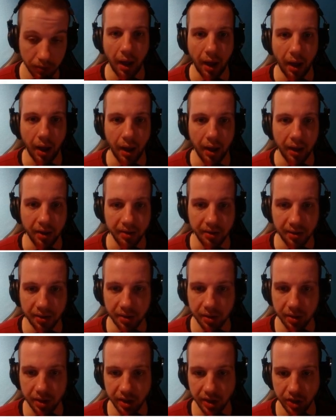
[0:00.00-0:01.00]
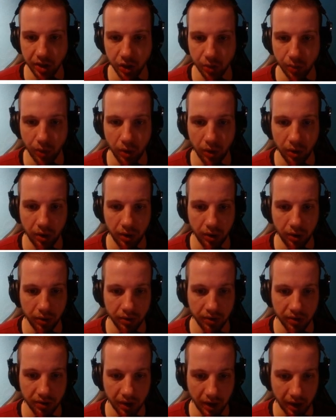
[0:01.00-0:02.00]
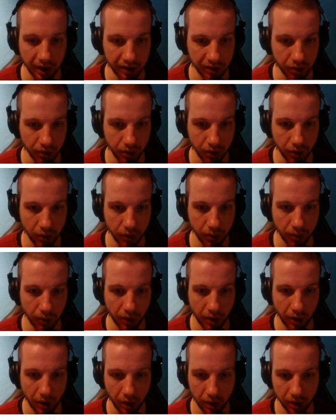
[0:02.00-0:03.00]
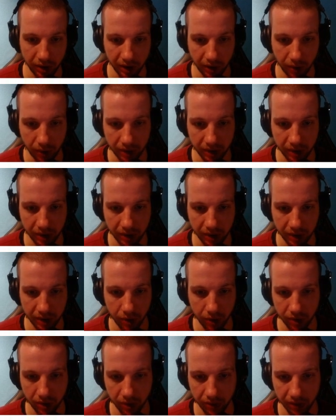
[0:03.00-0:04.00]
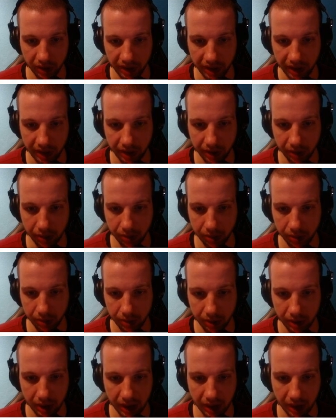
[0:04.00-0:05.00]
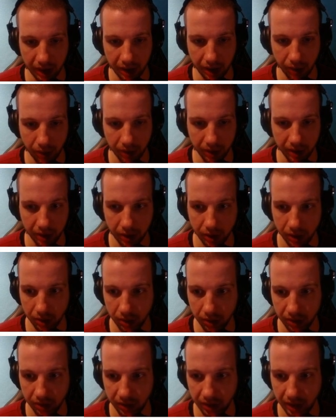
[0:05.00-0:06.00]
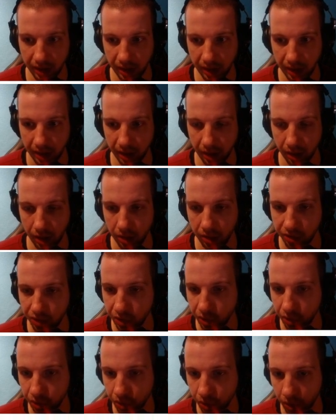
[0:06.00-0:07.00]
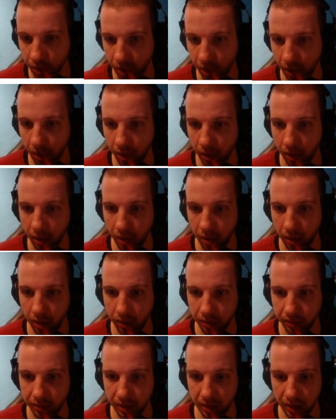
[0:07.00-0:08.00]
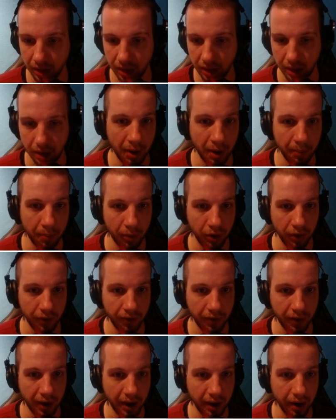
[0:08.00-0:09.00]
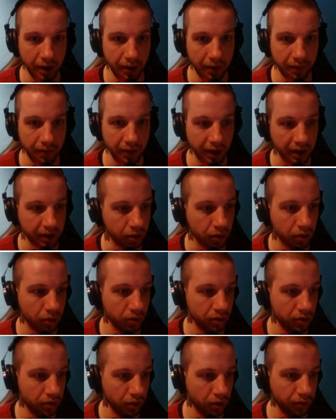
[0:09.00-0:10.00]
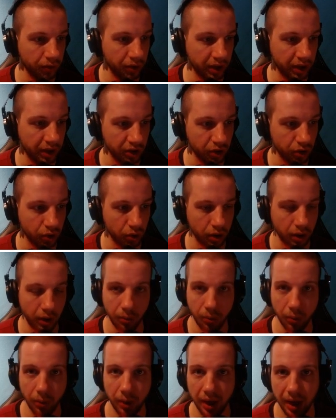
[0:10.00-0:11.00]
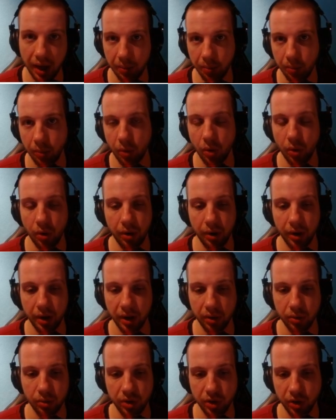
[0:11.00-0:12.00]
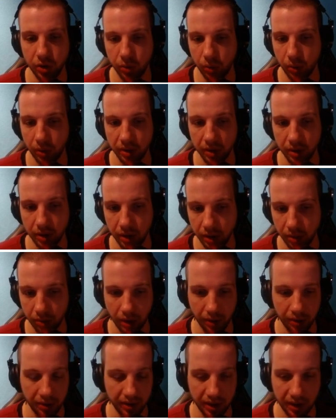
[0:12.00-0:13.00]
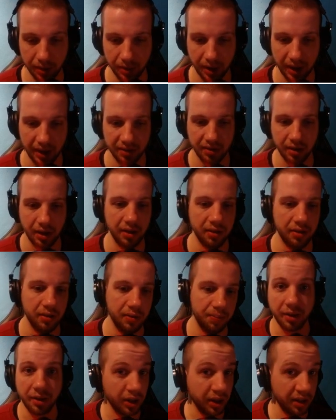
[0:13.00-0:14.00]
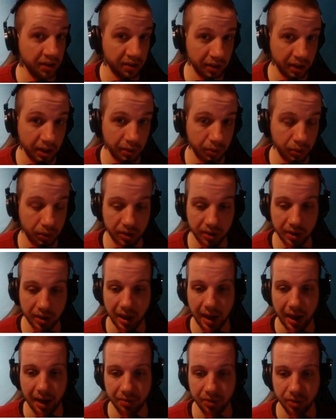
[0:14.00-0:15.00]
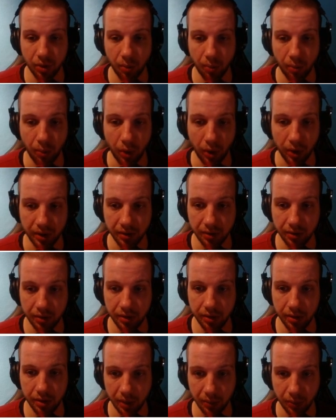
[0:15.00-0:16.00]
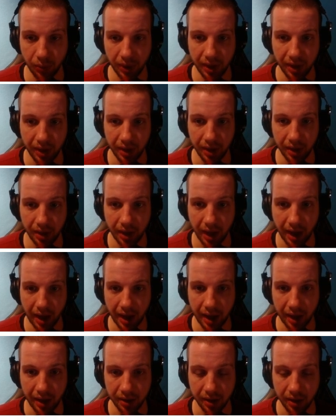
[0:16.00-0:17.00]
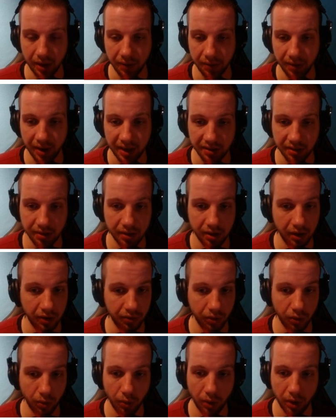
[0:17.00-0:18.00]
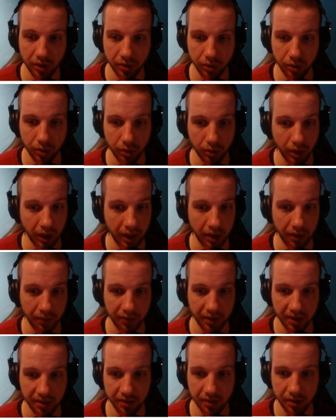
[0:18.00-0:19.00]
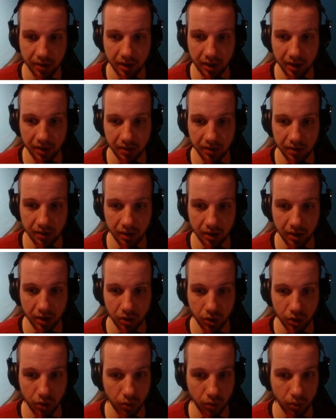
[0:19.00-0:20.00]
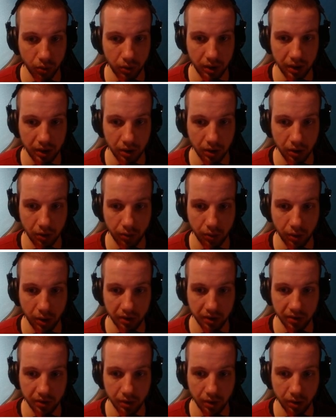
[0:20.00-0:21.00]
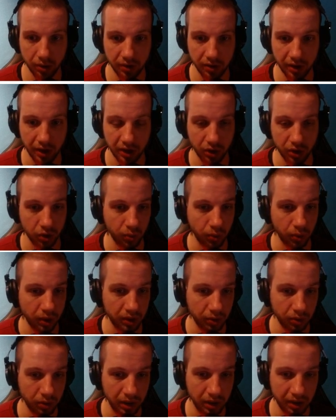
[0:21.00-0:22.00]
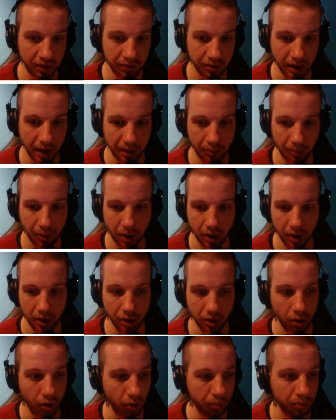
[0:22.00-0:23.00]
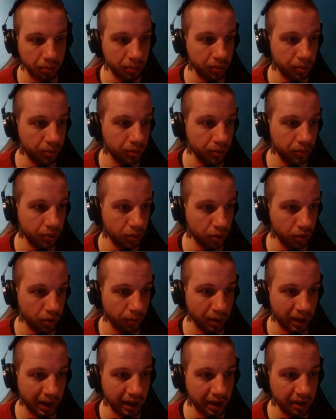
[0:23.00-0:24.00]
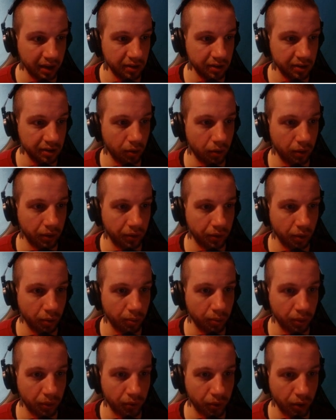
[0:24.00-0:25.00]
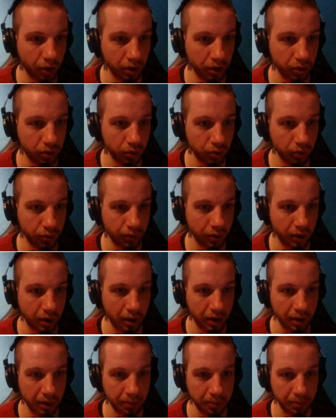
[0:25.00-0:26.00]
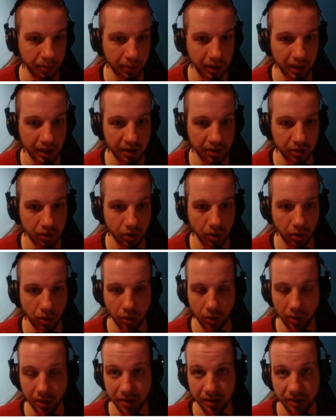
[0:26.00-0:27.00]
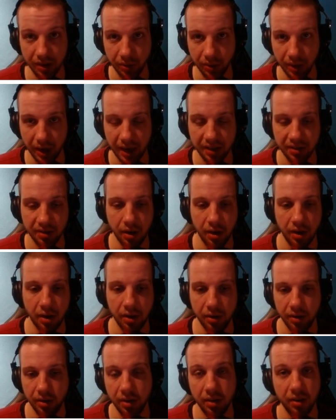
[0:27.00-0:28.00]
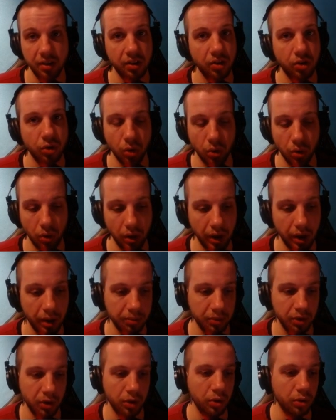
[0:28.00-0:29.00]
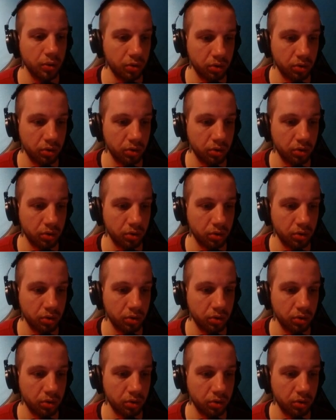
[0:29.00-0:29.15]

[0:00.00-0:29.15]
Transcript: And the small nodes that I took were all the quantity nodes over here, the quantity nodes here, and I also took all of the map modifier effect nodes over here so that we get more increased quantity, rarity, and pack size. As you can see, we still have some points that we can invest. If you want to, you can invest these into Eater of Worlds nodes. I just wanted to leave that part open to the players. If you prefer to farm Eater or Searing Exarch, this is totally up to you.